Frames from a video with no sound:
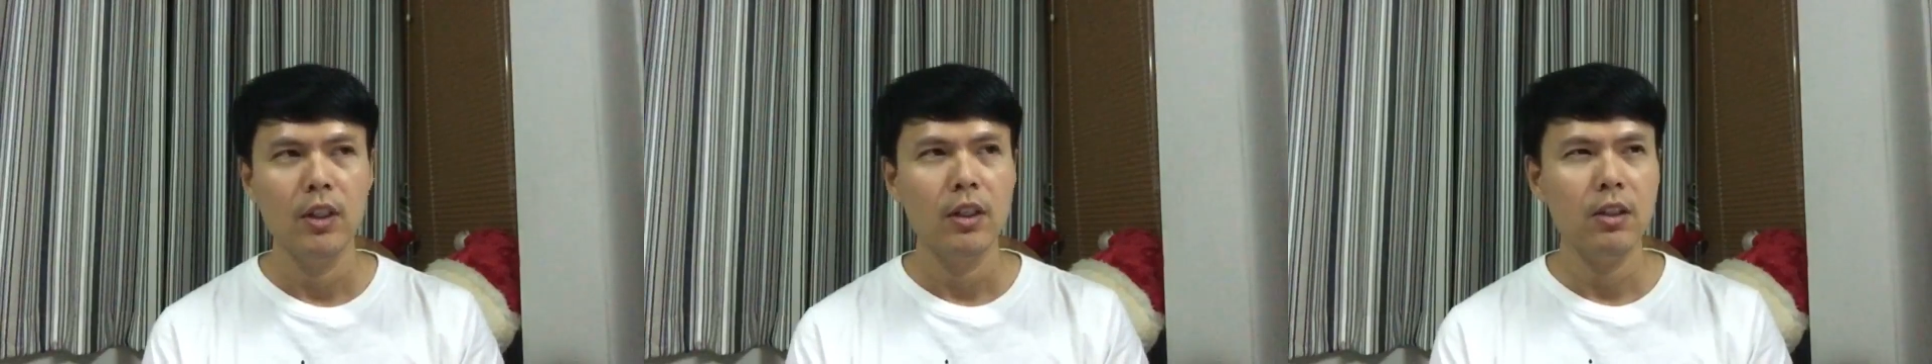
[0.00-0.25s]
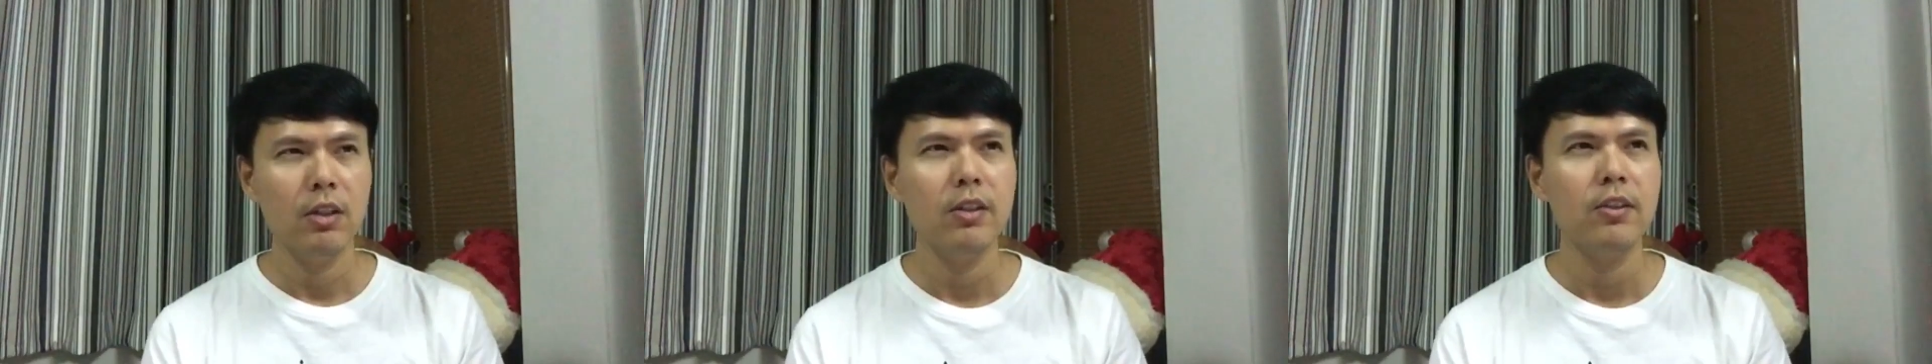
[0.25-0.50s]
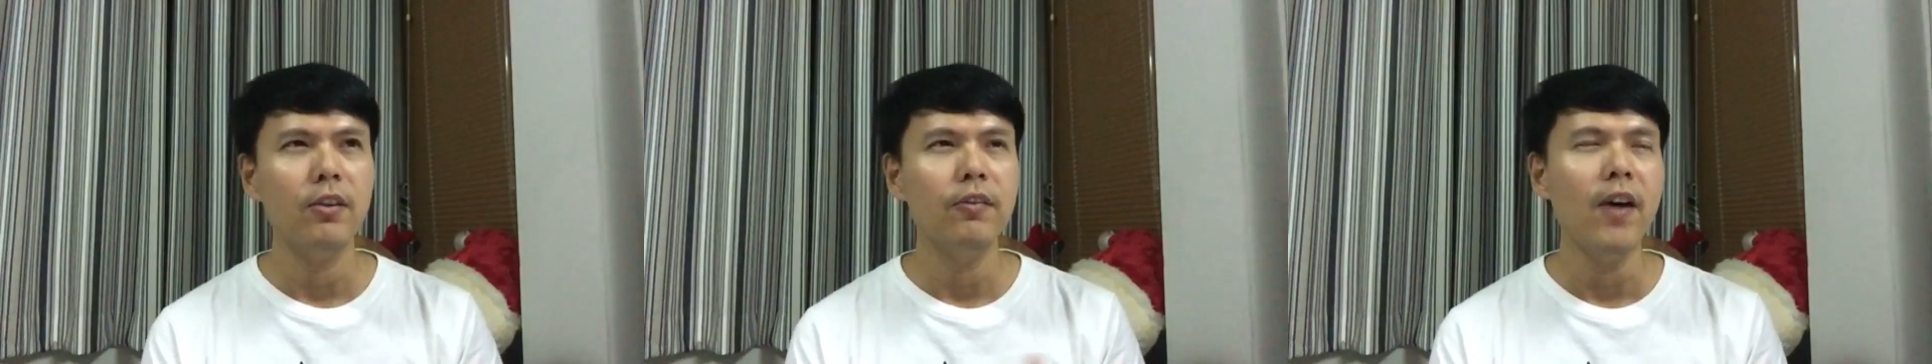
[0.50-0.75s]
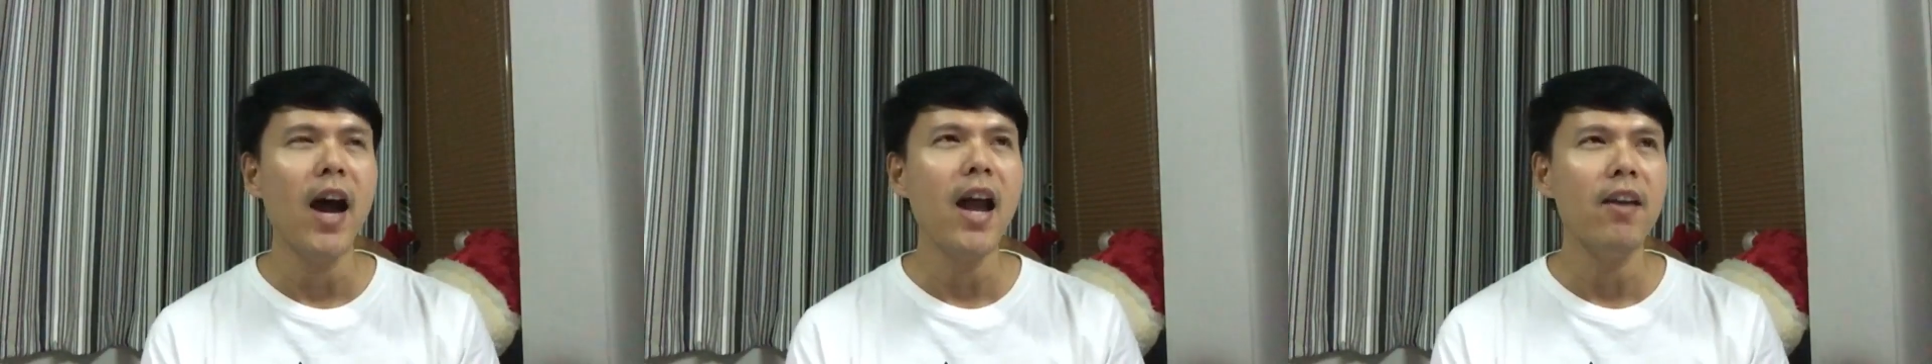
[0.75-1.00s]
to
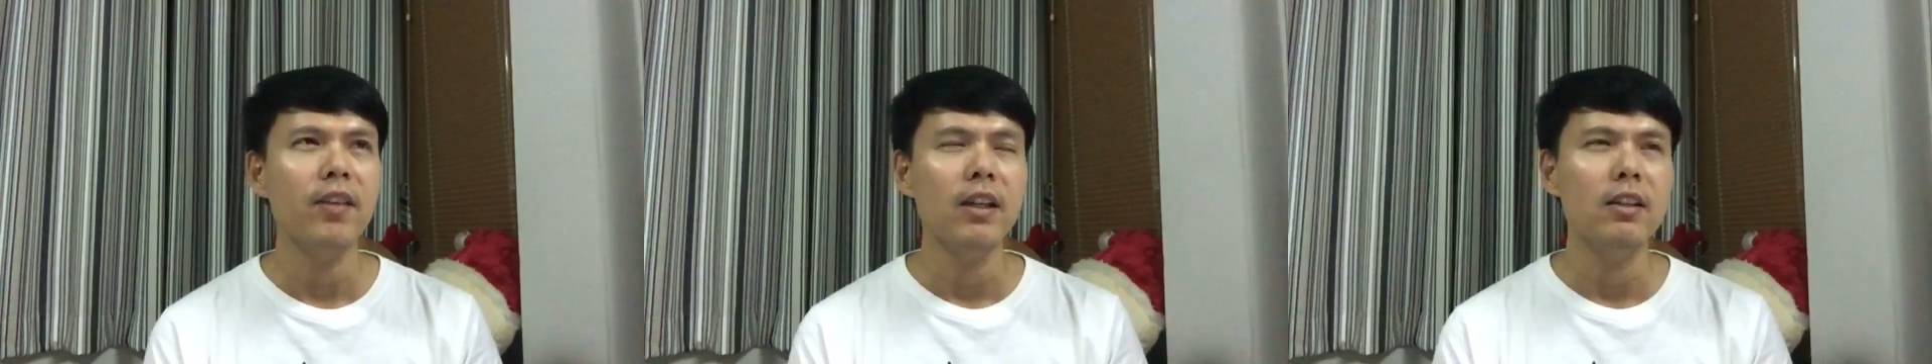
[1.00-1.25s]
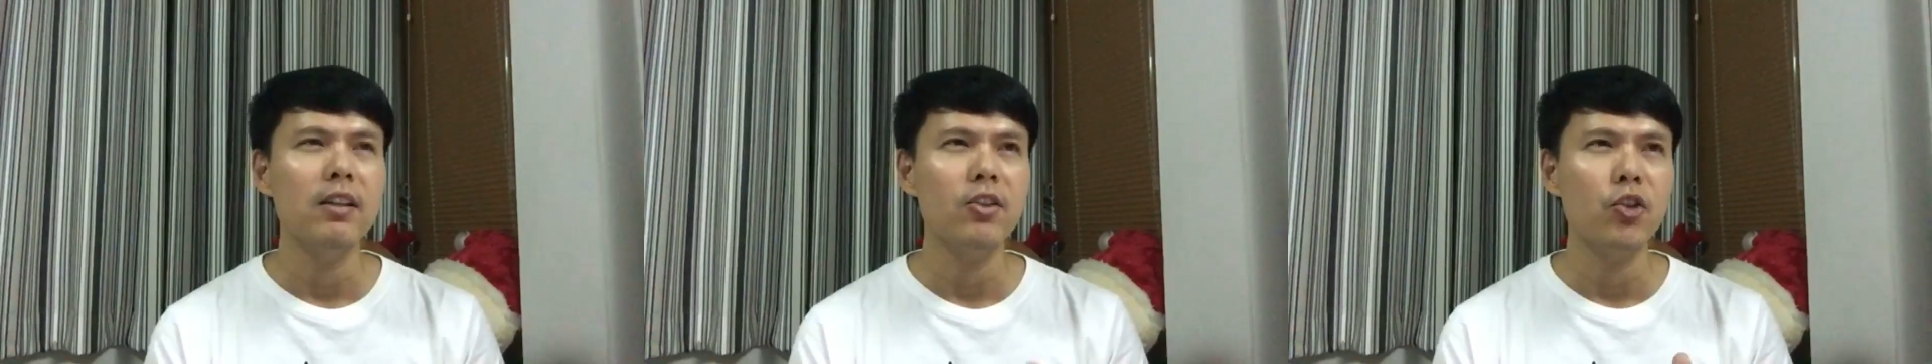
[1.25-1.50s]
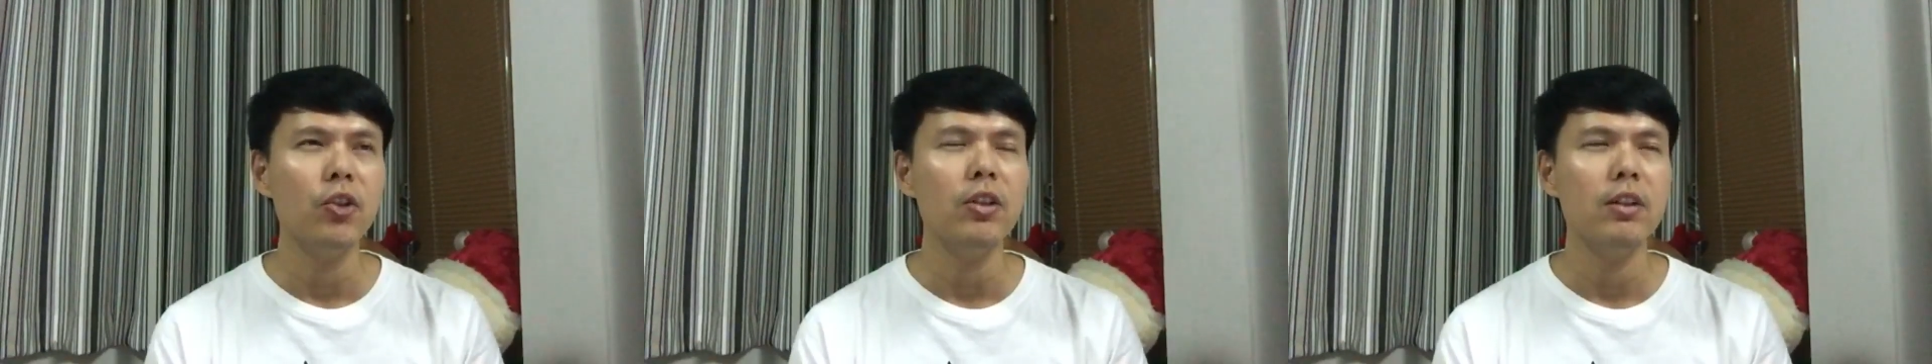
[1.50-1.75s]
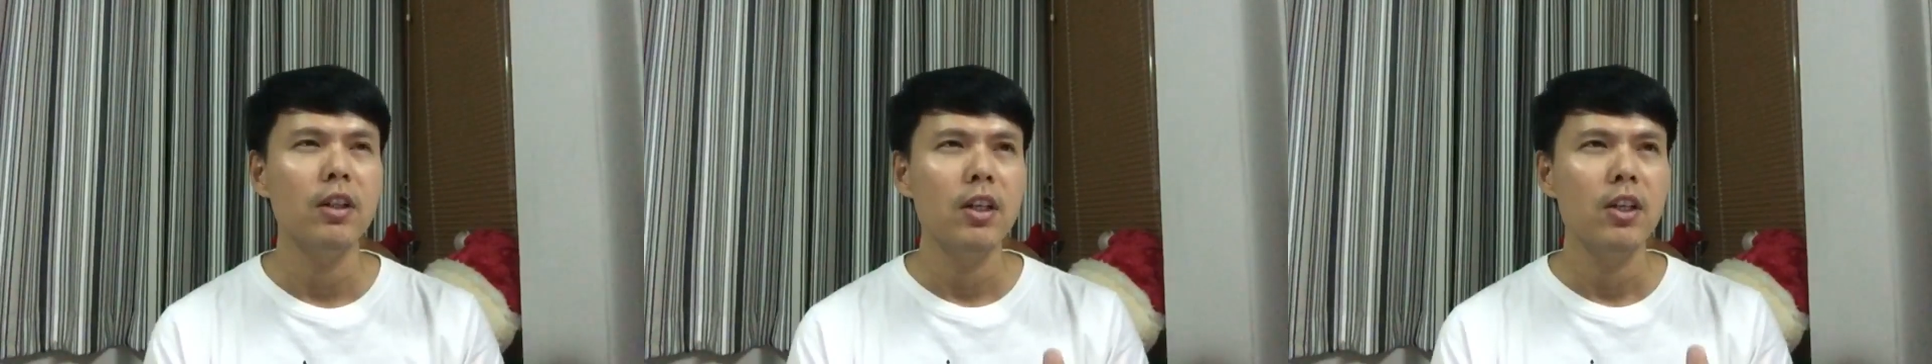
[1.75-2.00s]
survive in
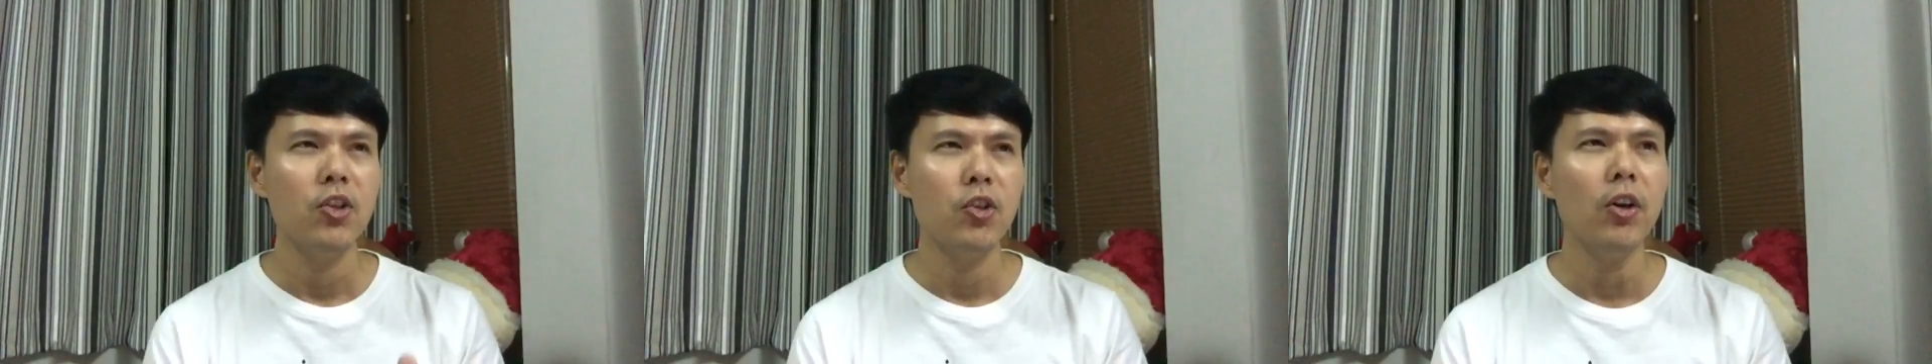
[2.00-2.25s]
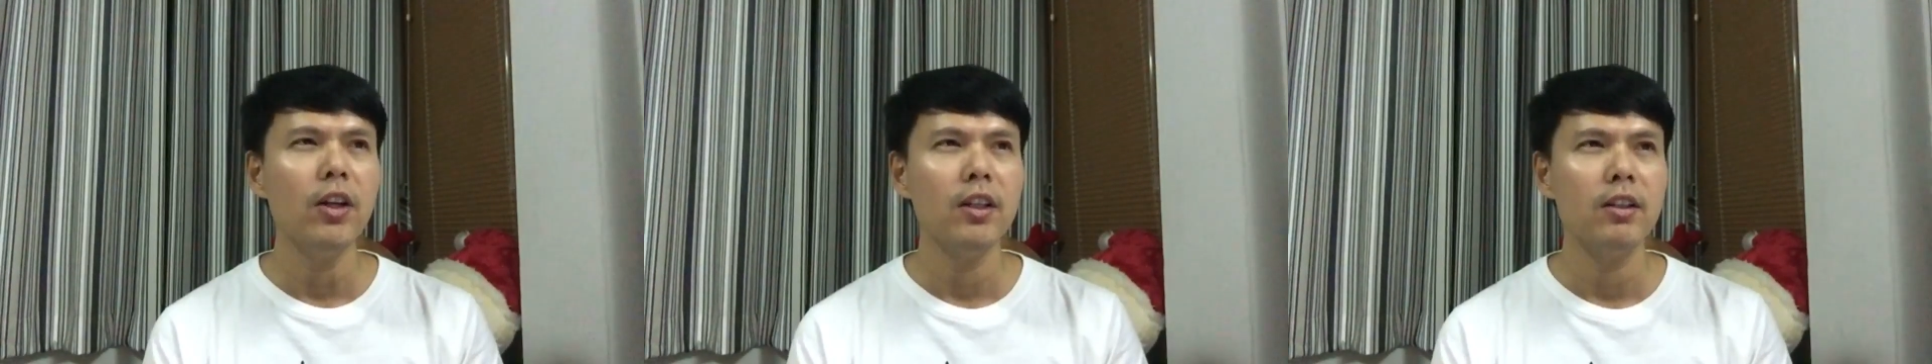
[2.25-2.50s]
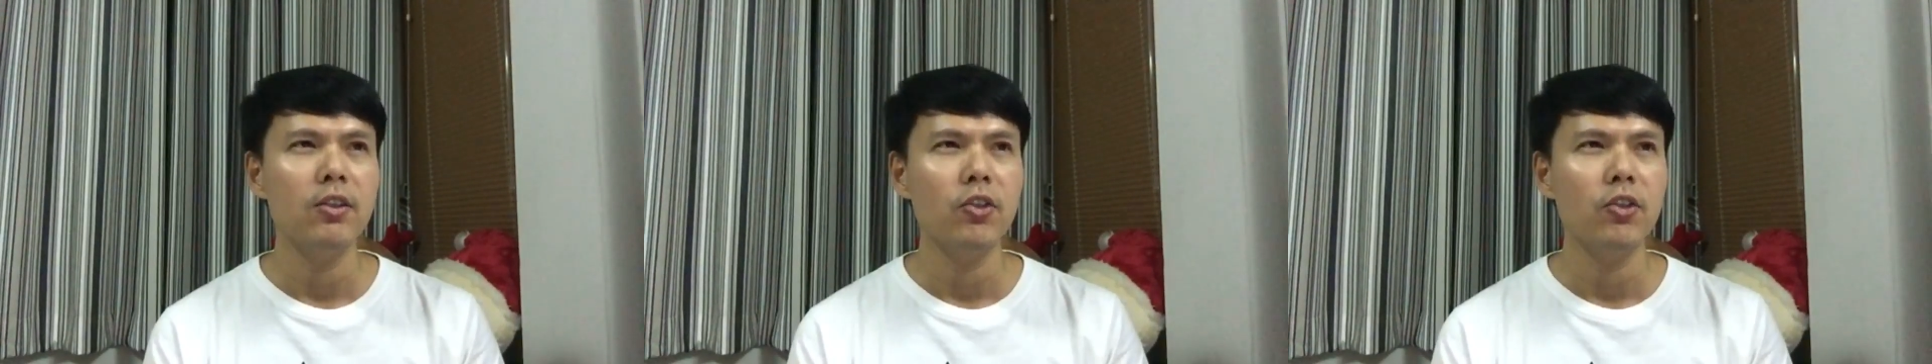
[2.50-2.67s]
certain